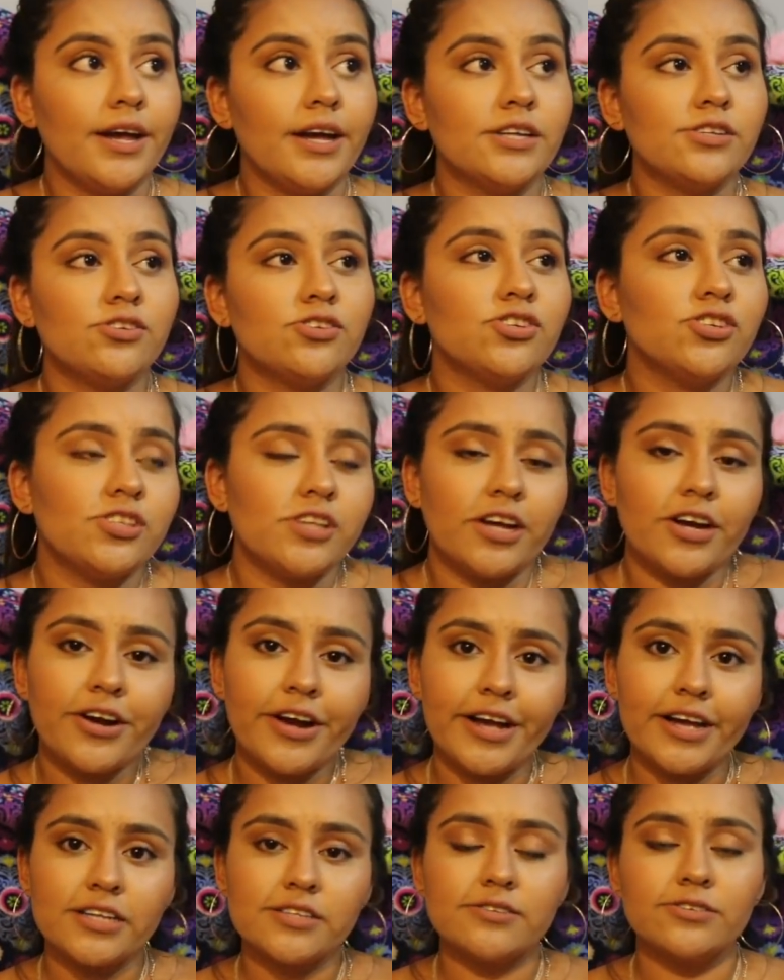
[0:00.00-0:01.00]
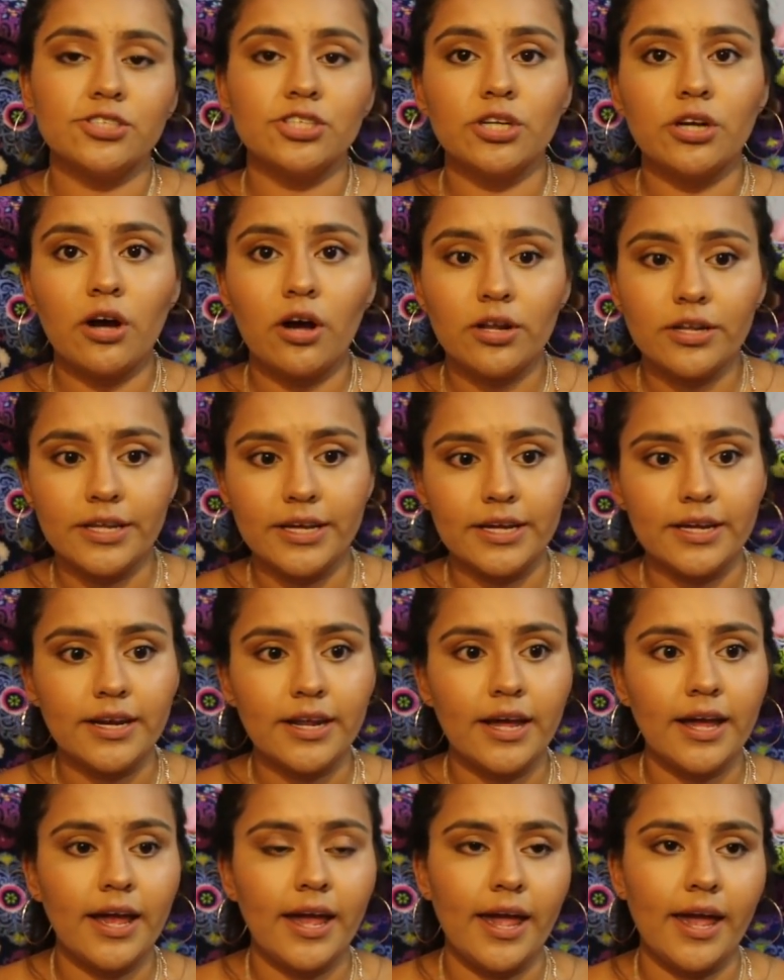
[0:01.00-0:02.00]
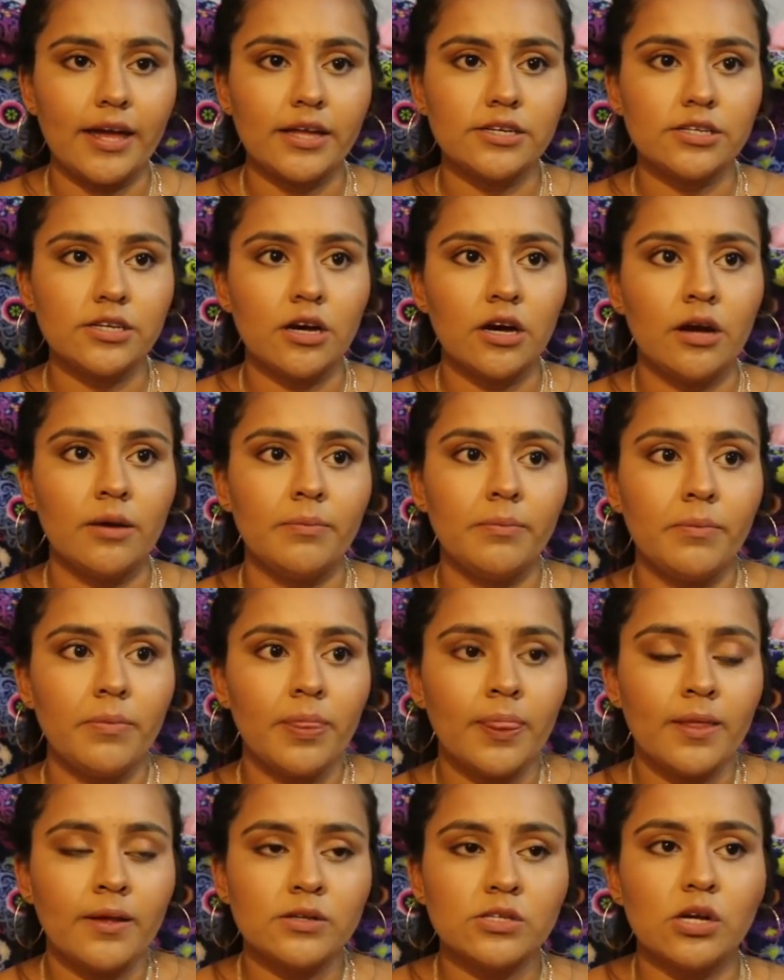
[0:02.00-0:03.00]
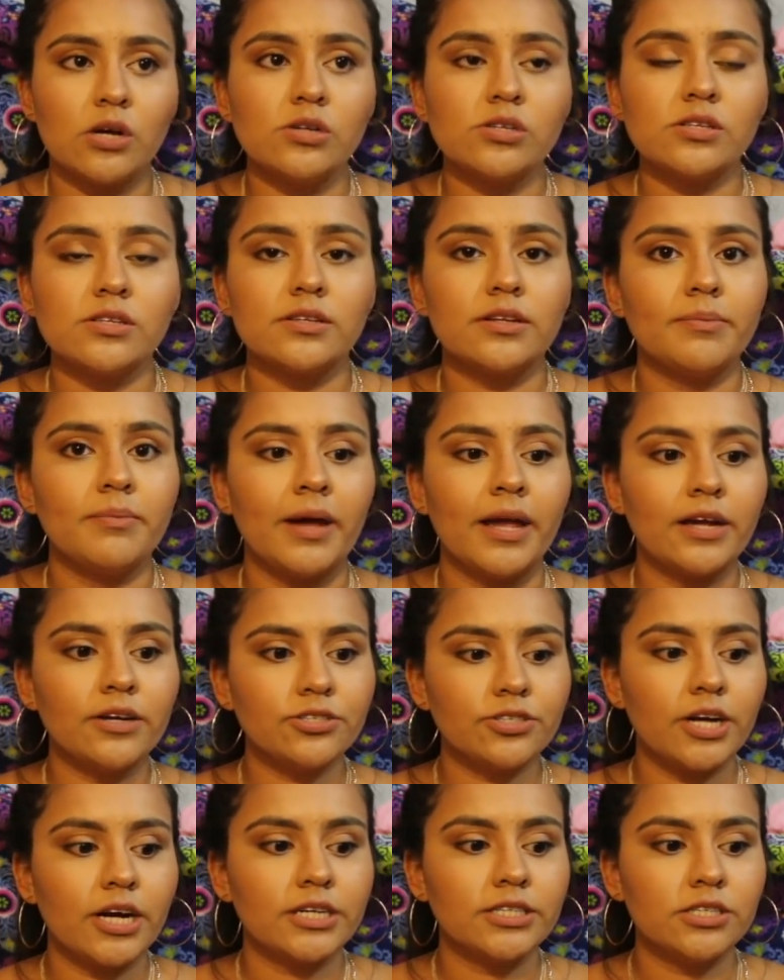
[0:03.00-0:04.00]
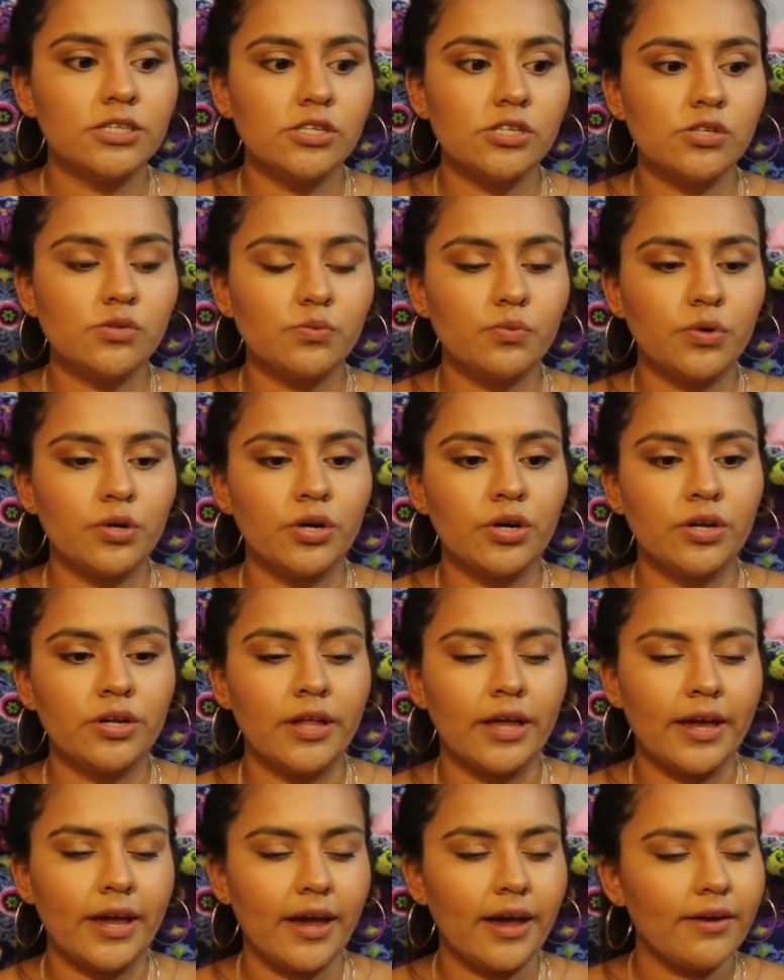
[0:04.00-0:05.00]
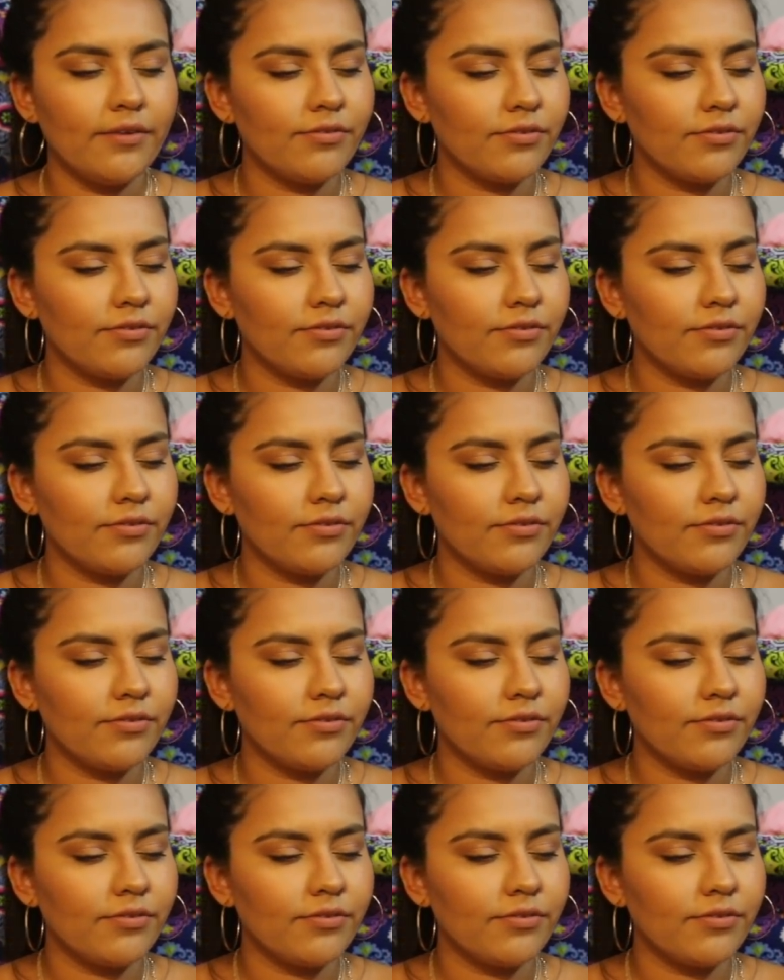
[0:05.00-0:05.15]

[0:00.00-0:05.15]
And so she's like, all right. So she called in, and so I was, my contractions were like